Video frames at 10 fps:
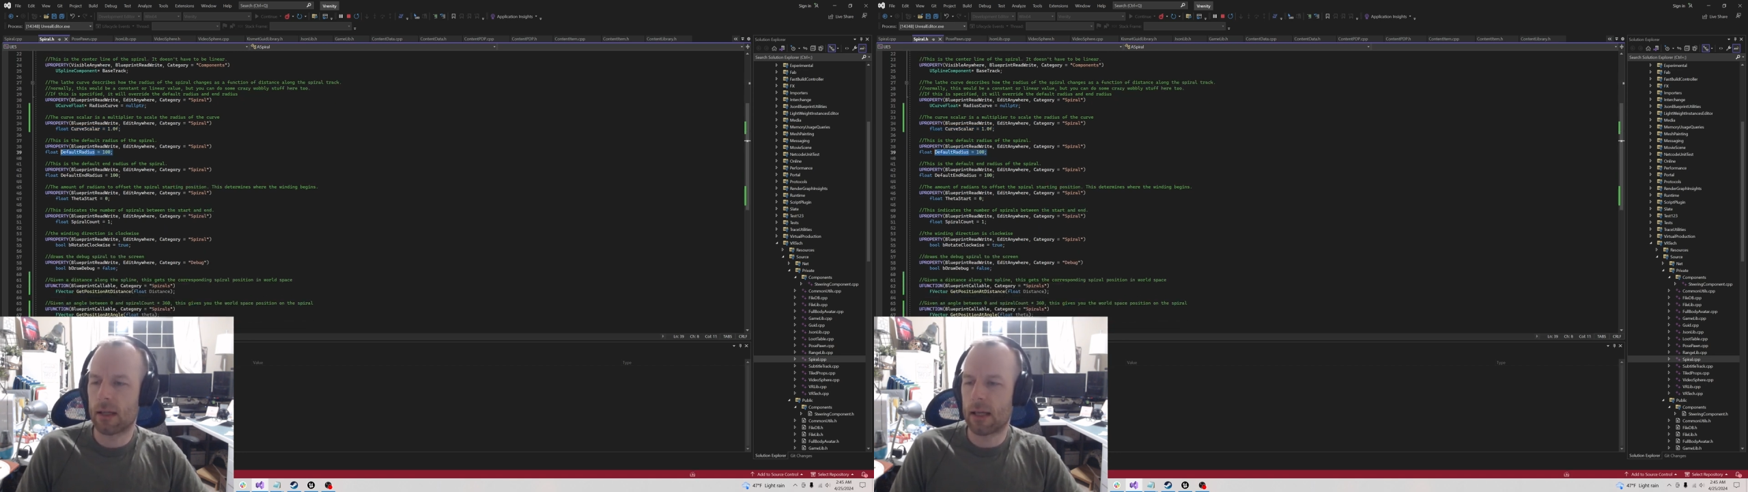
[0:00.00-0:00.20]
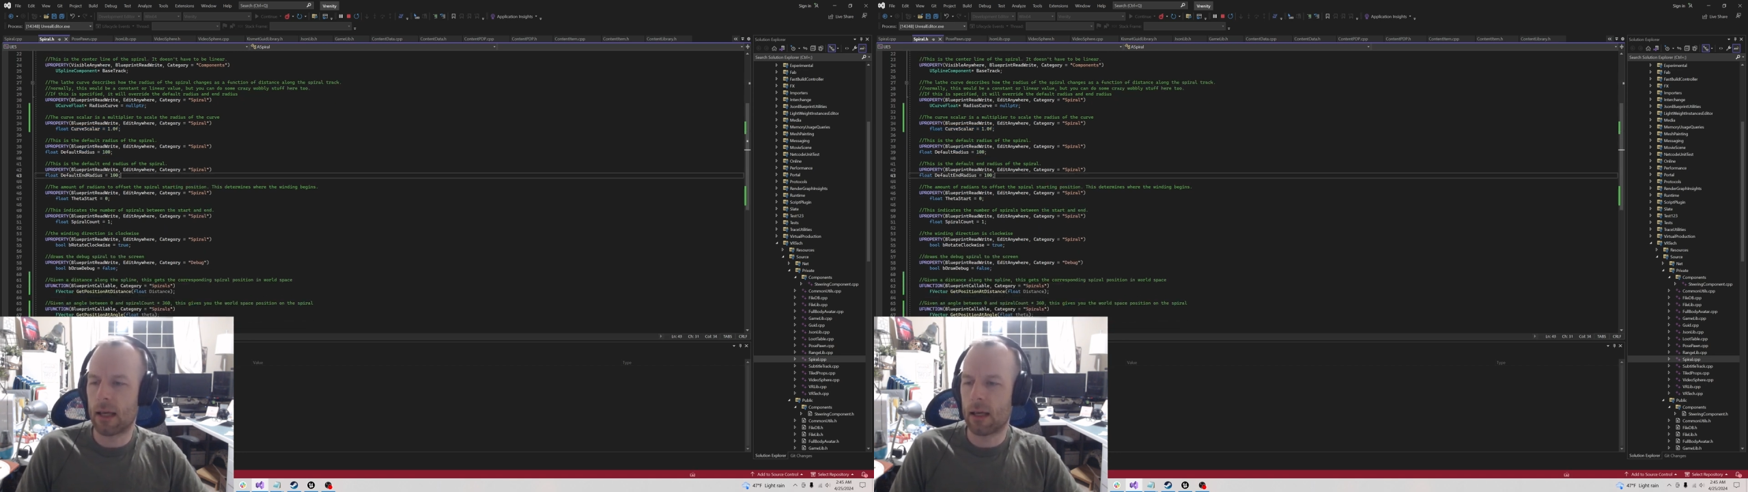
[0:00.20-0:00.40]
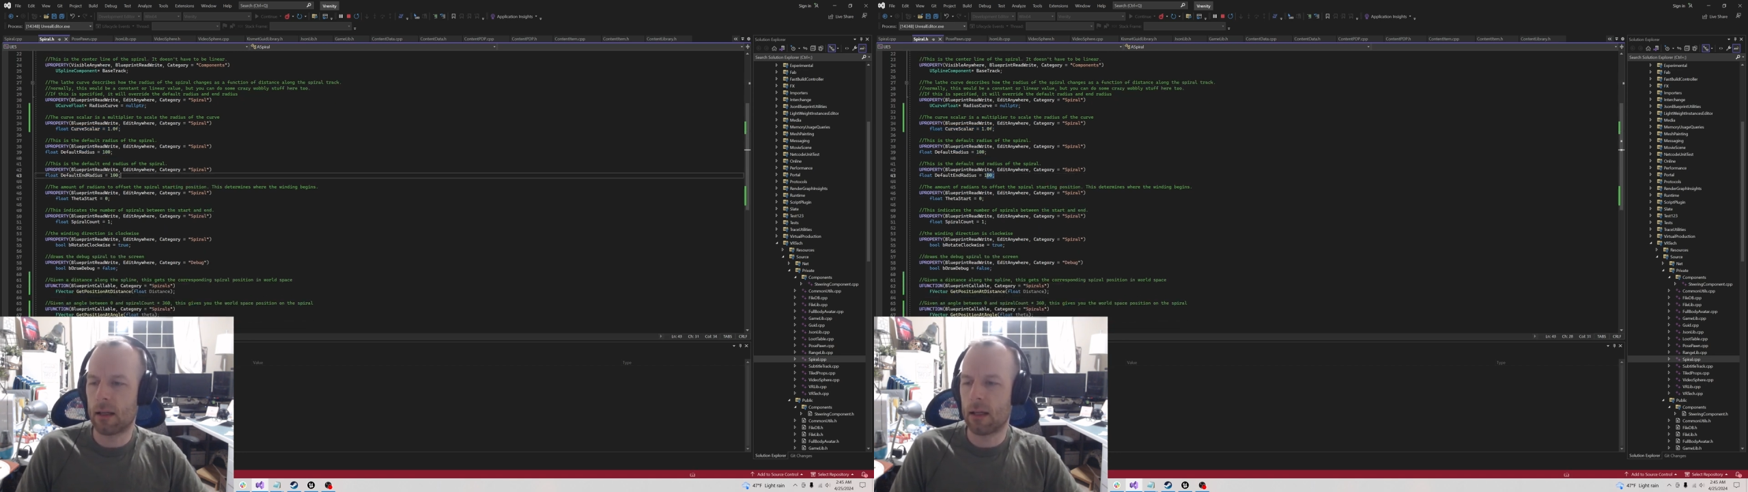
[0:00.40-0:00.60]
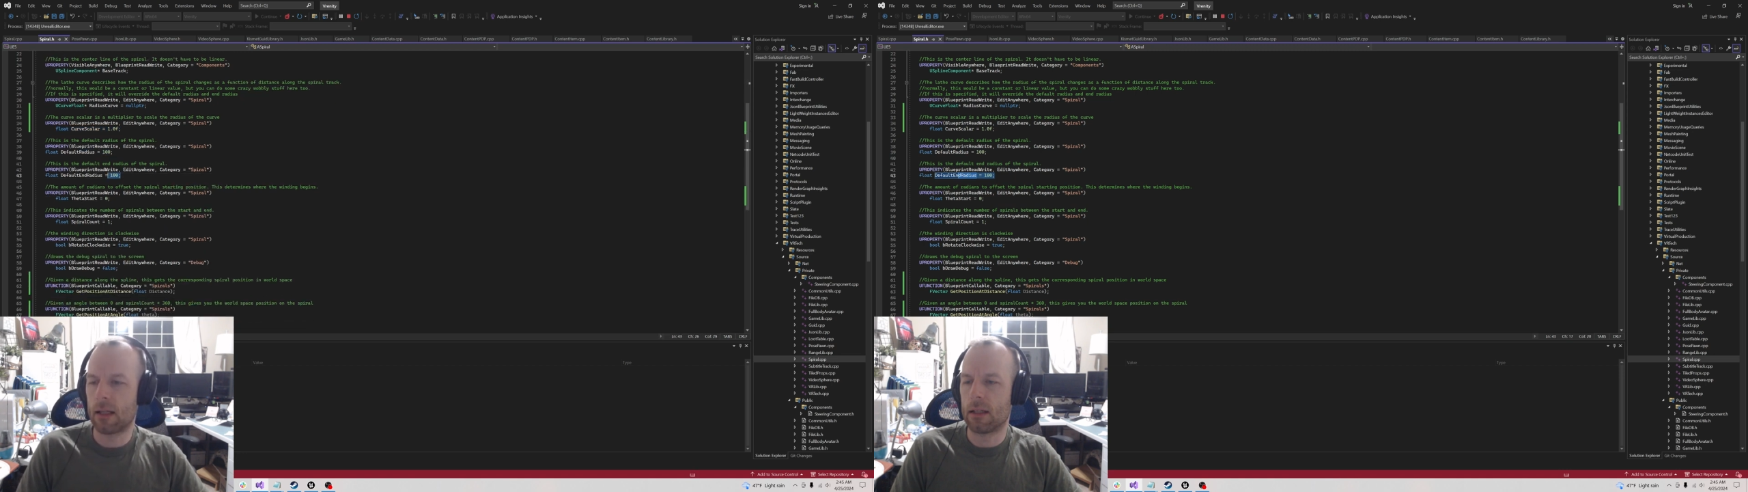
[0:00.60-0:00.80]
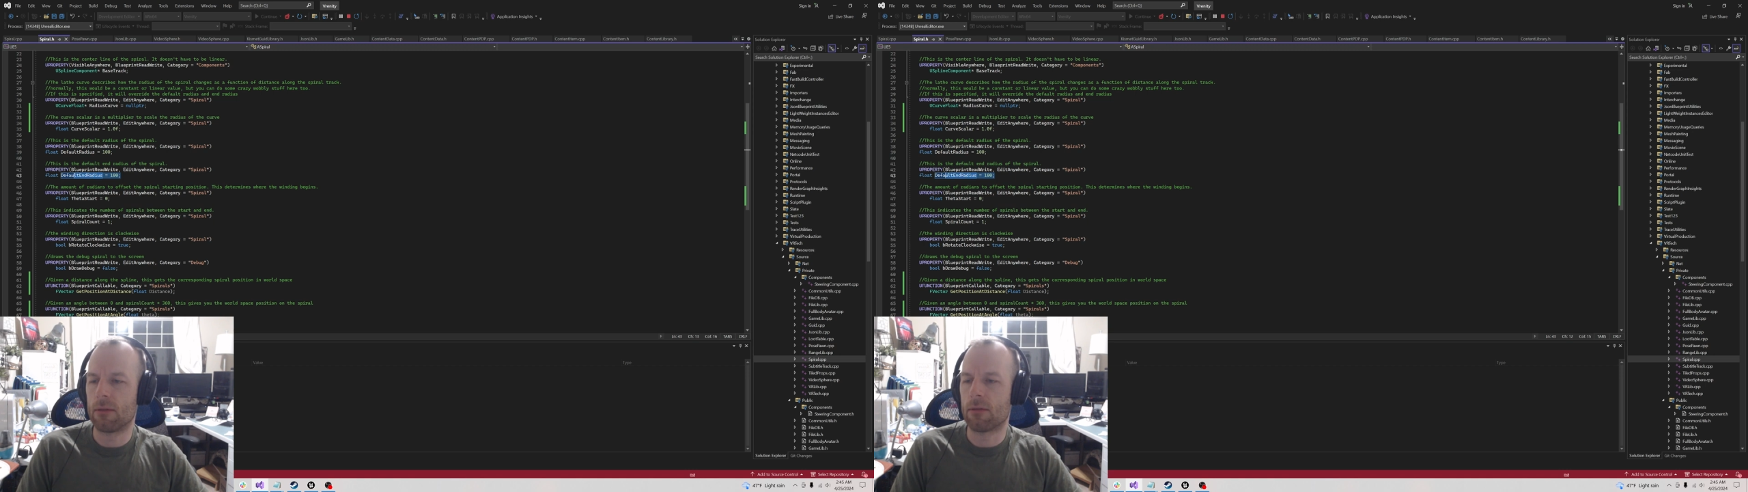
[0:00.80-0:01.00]
and a
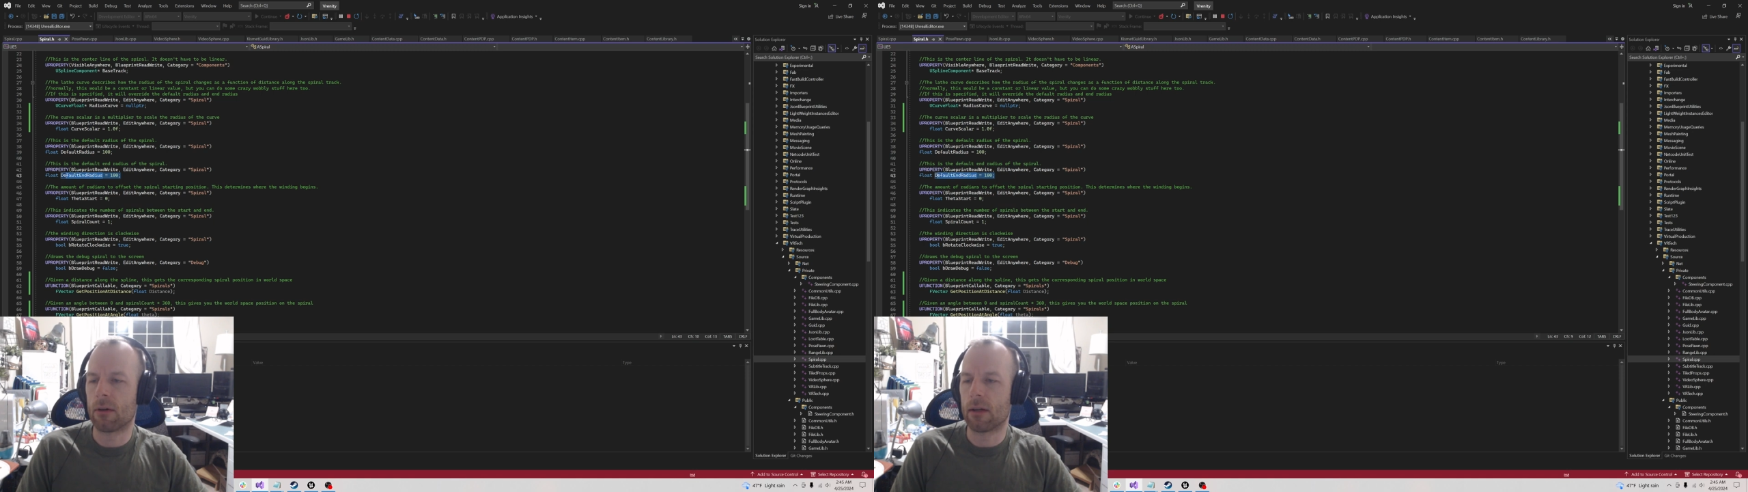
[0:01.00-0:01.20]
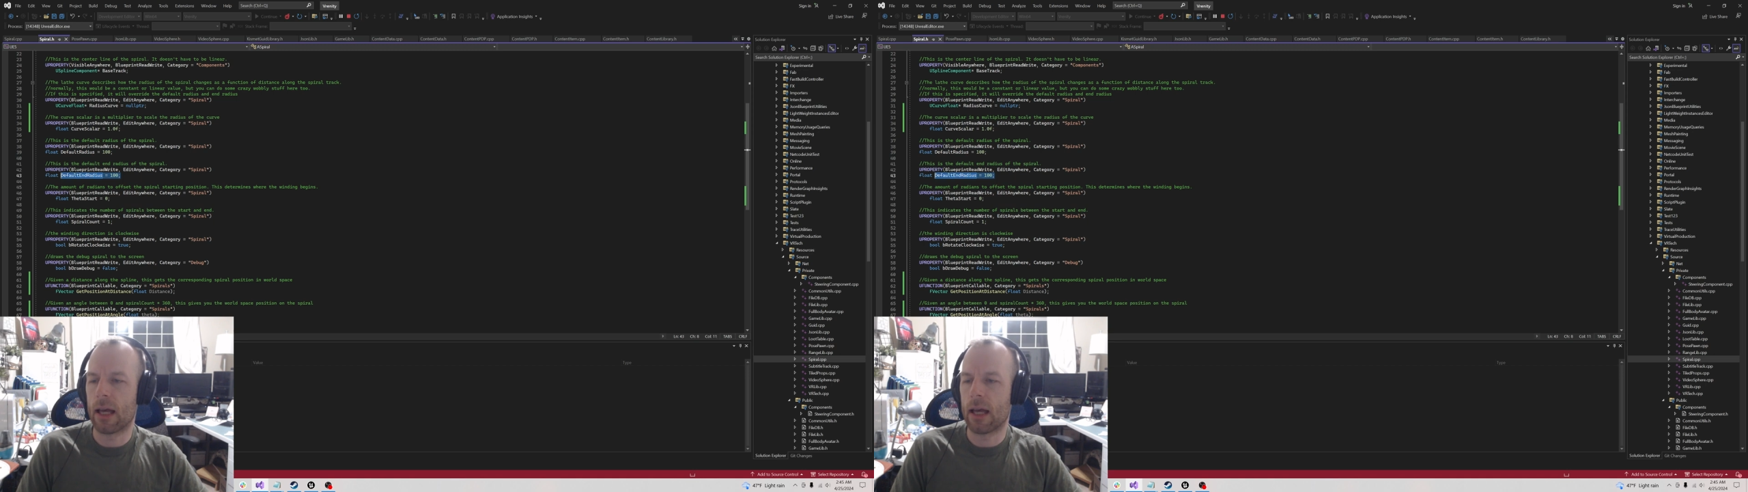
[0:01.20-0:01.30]
default